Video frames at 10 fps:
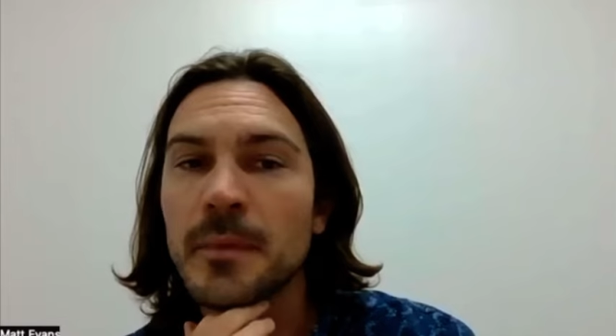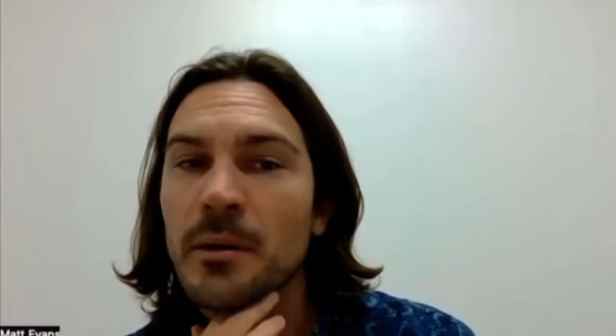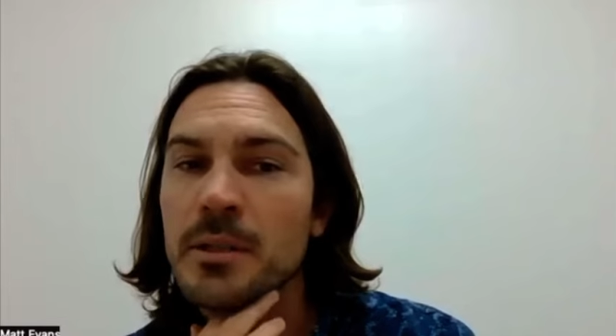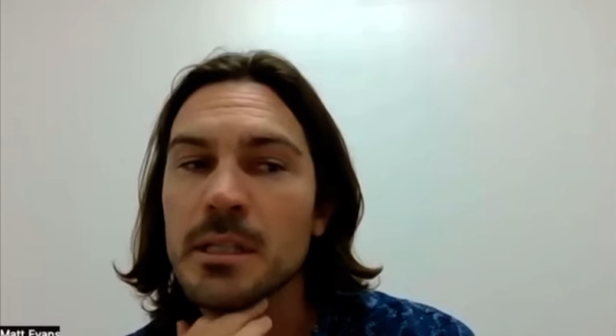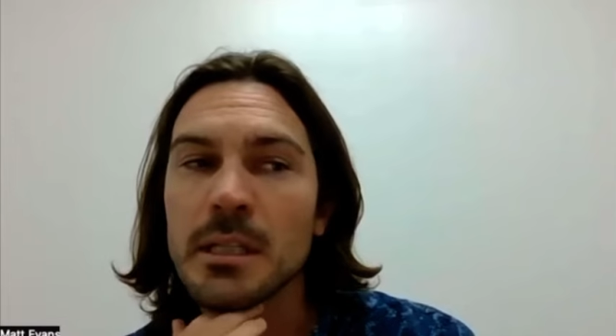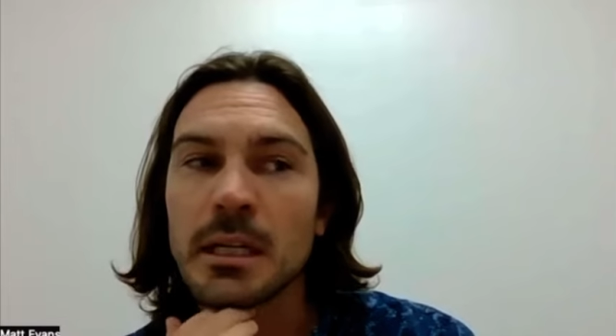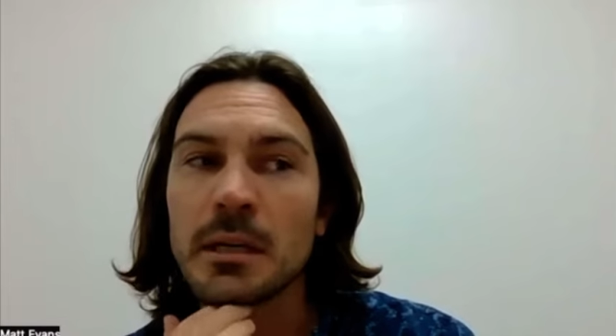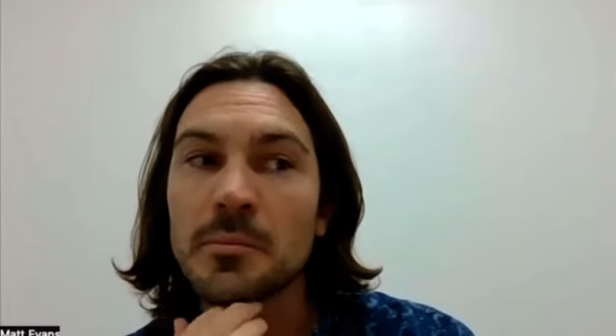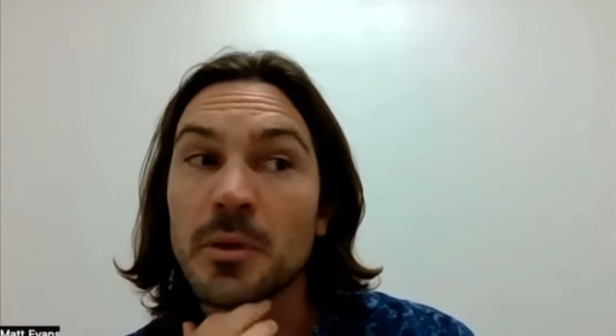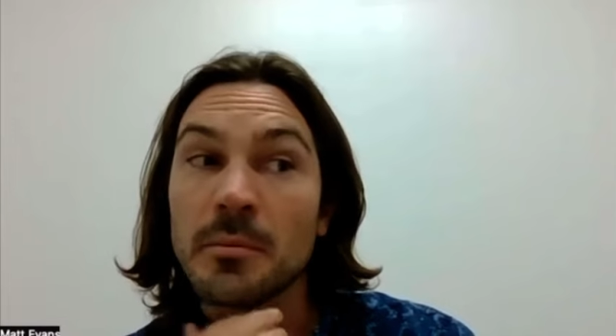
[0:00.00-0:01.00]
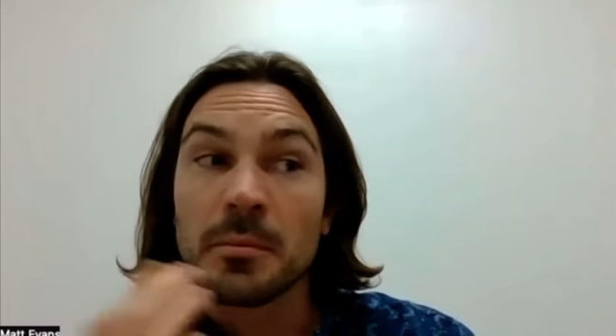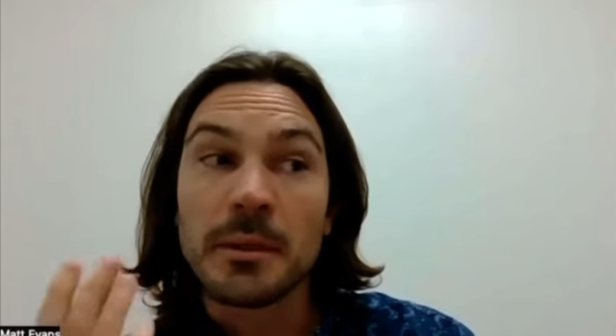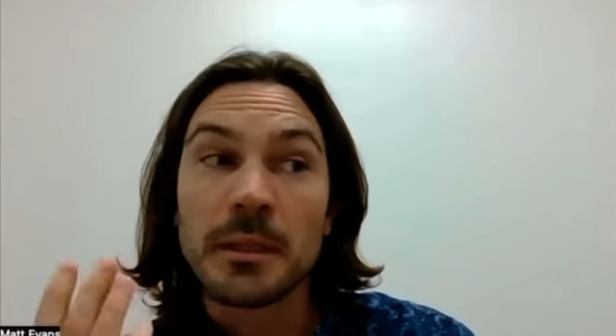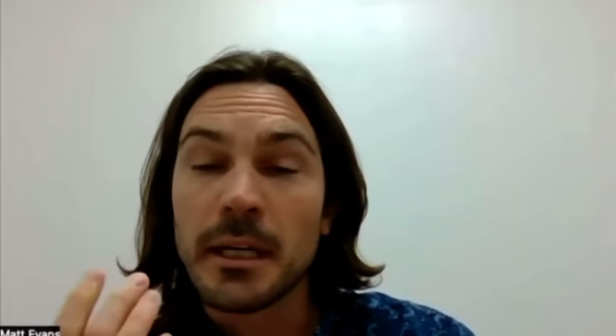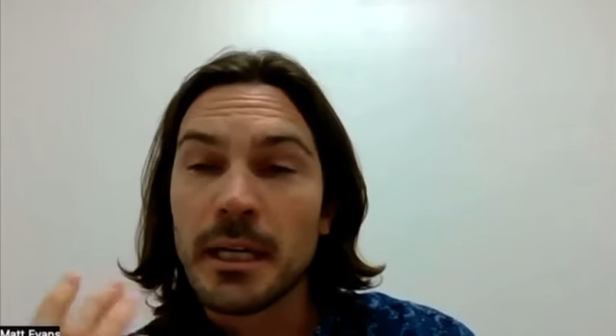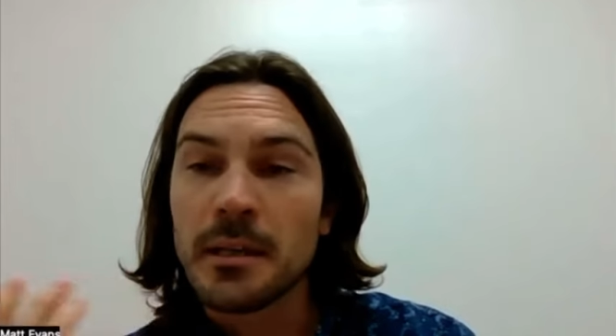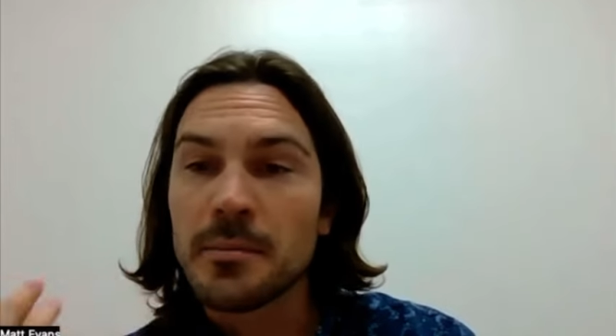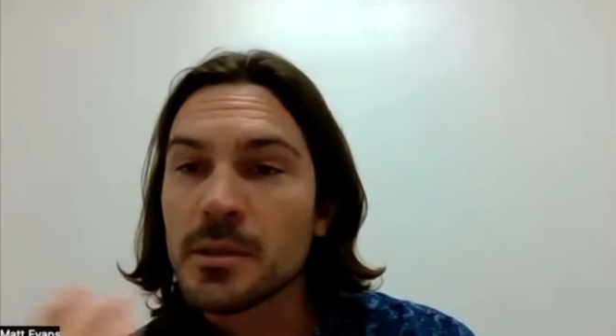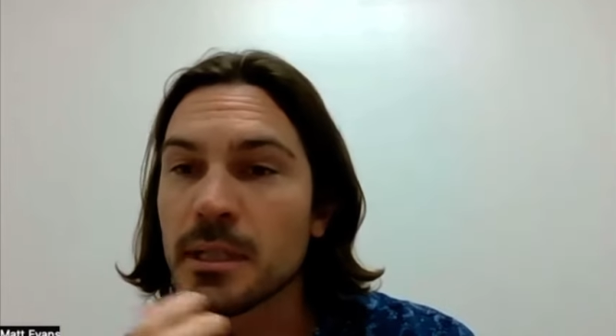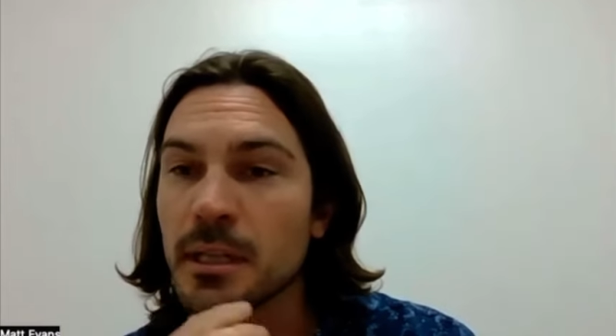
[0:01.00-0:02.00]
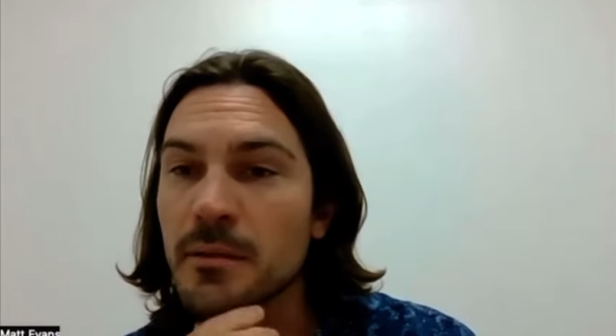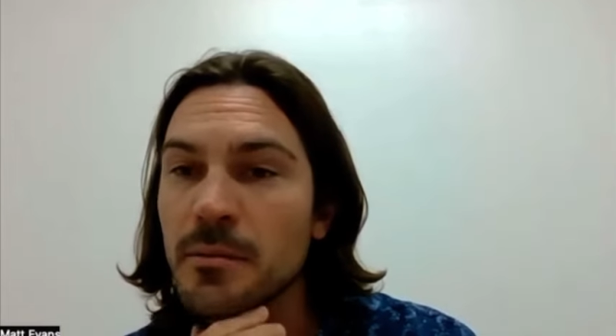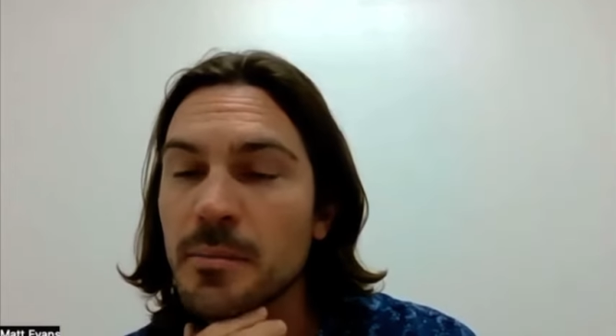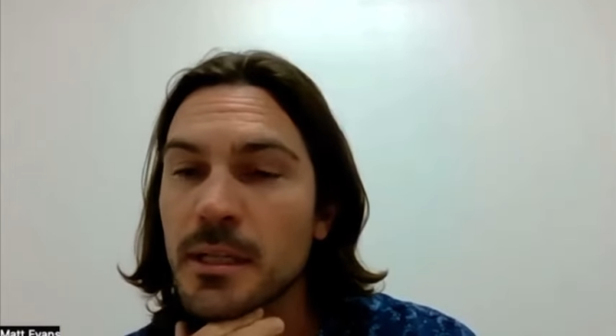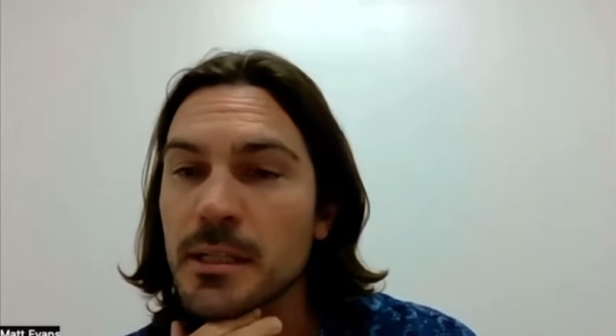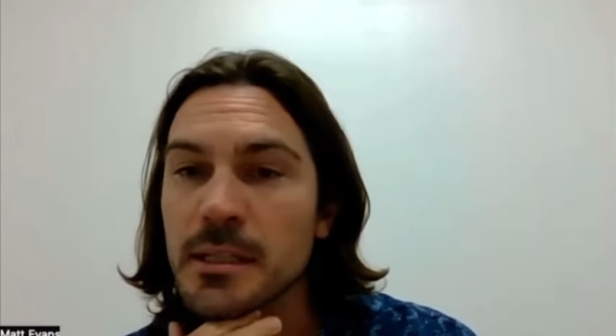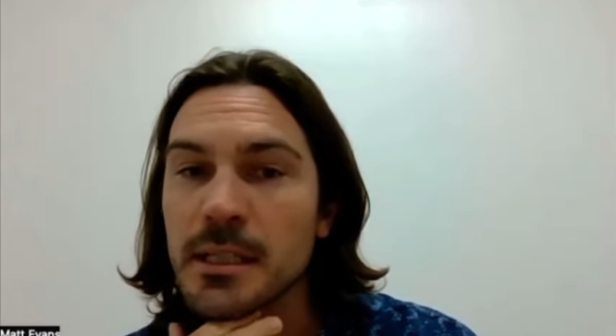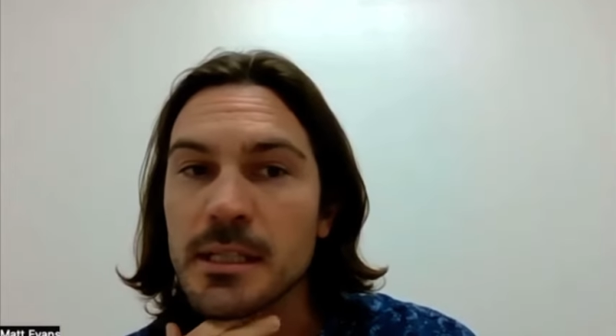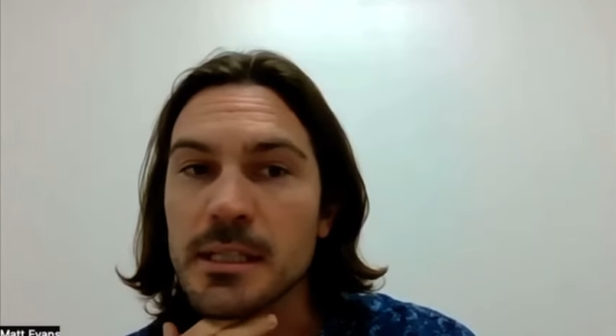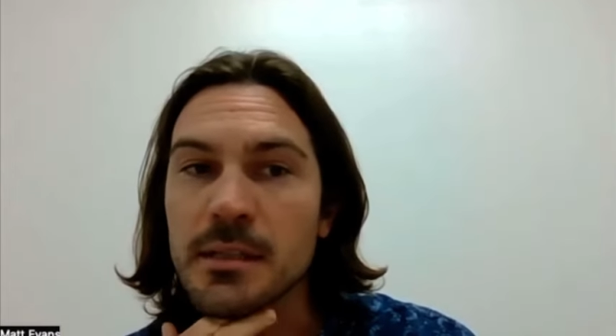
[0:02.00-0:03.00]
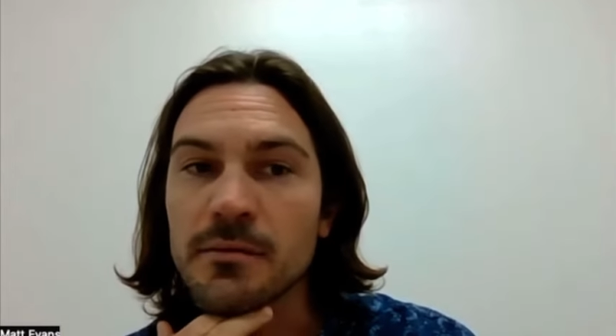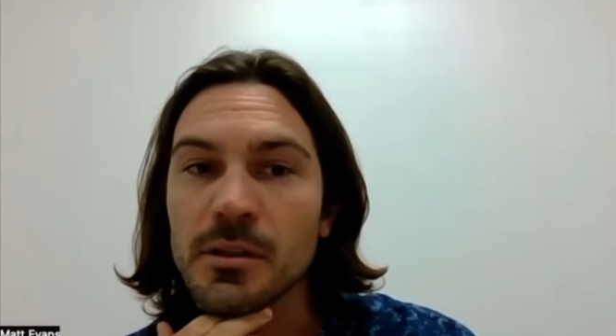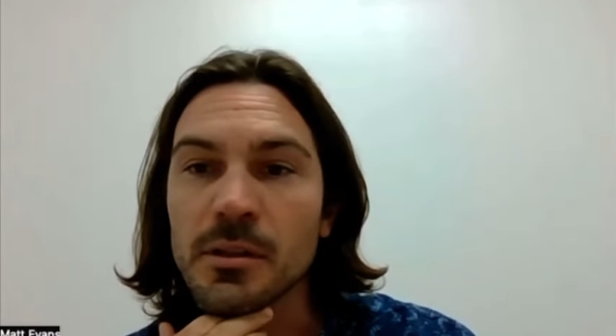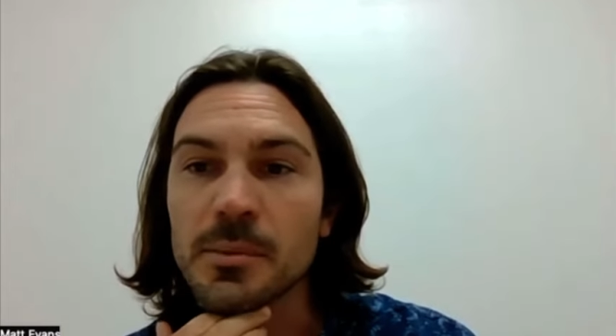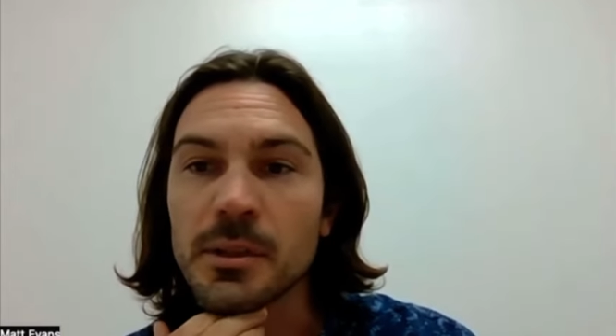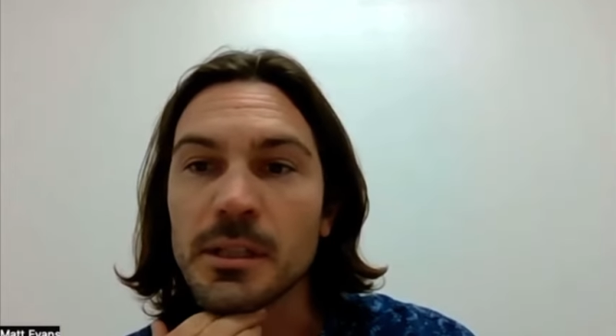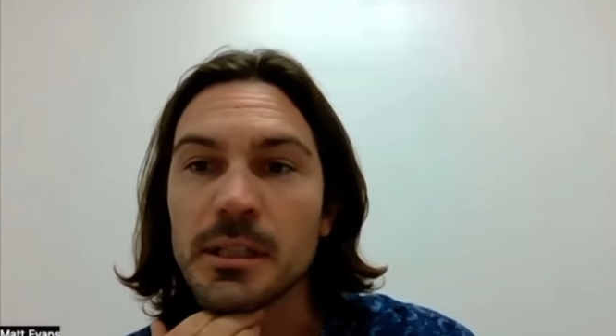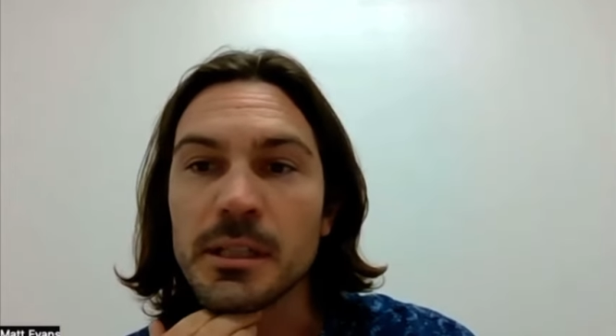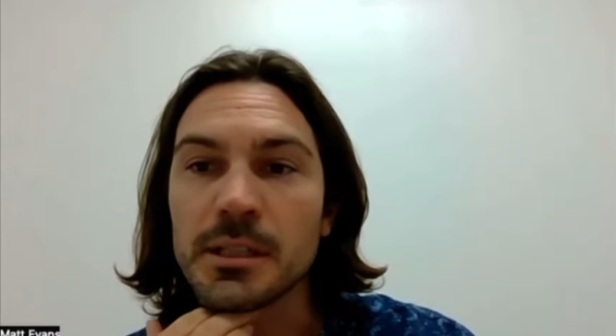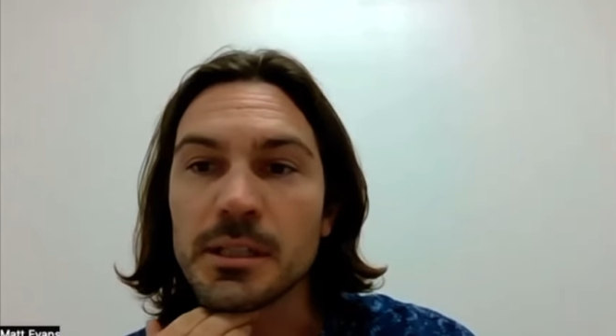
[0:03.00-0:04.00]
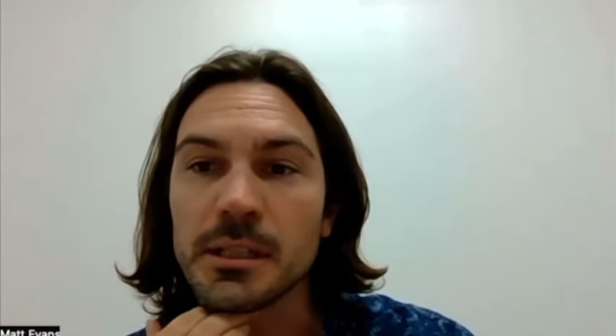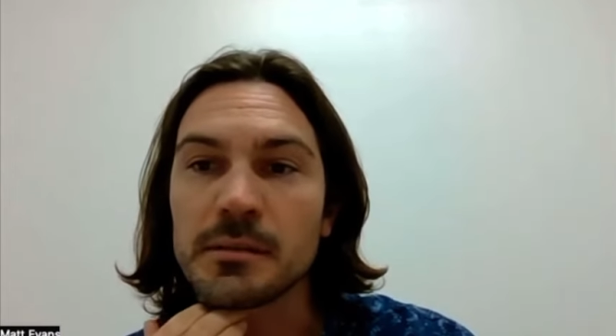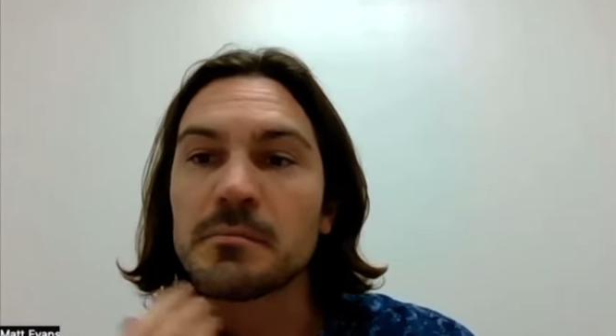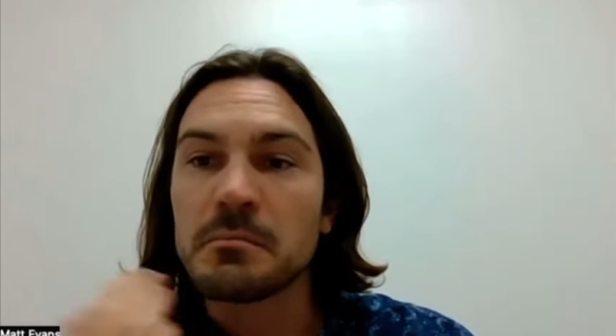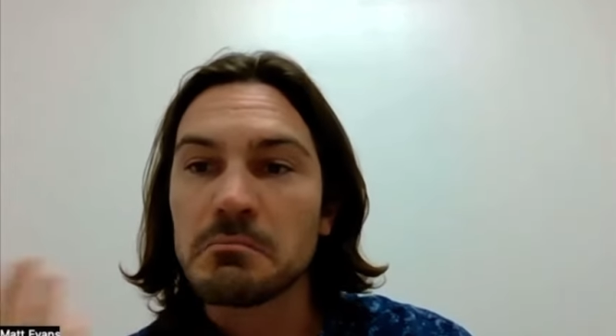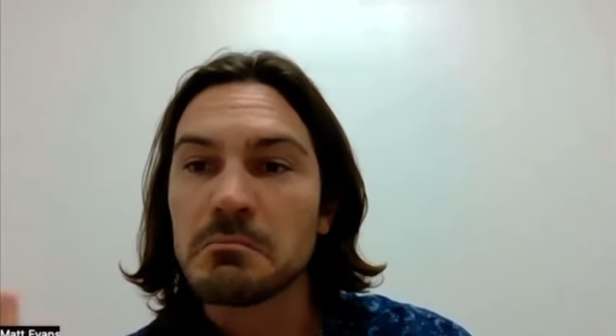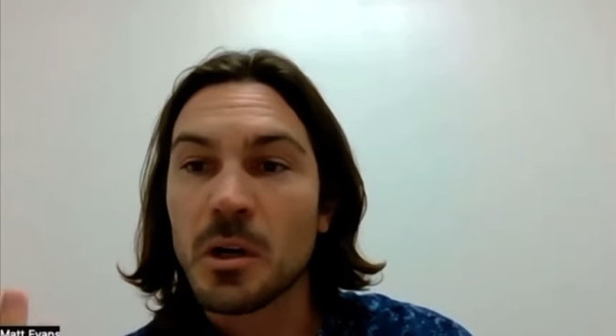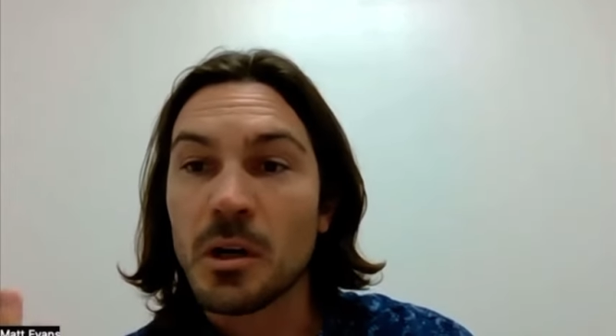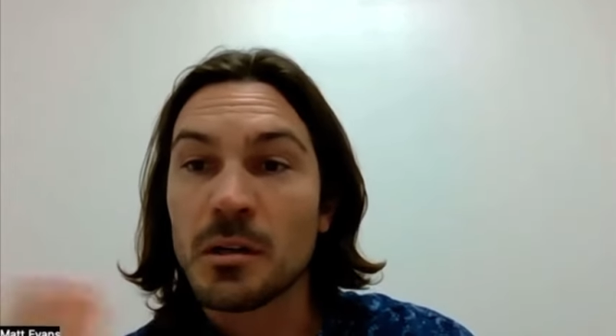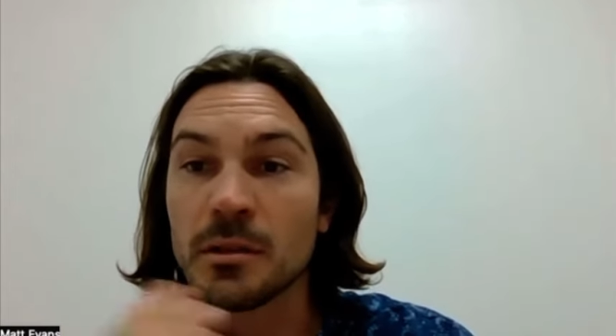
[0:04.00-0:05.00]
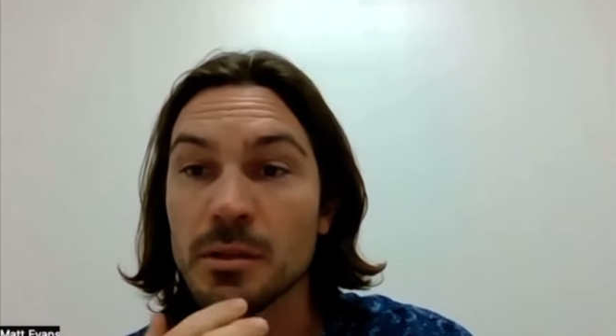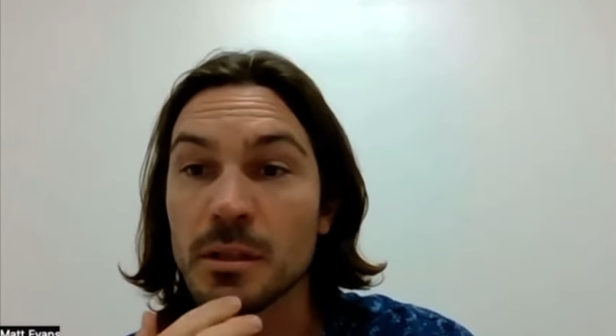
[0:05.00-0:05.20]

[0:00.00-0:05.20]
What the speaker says: would say probably 80% of the patients I see for opioid addiction are using